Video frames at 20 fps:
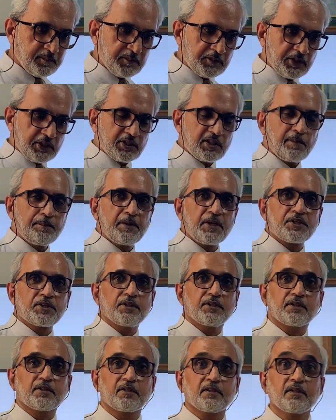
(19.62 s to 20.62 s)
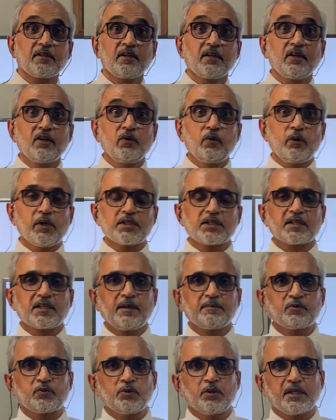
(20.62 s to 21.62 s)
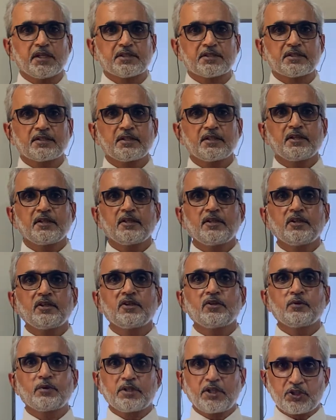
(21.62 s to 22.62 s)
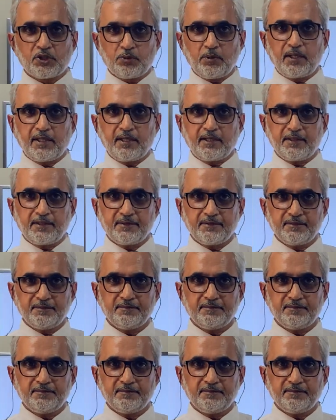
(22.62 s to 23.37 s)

This is a patient who has come to us with a swelling.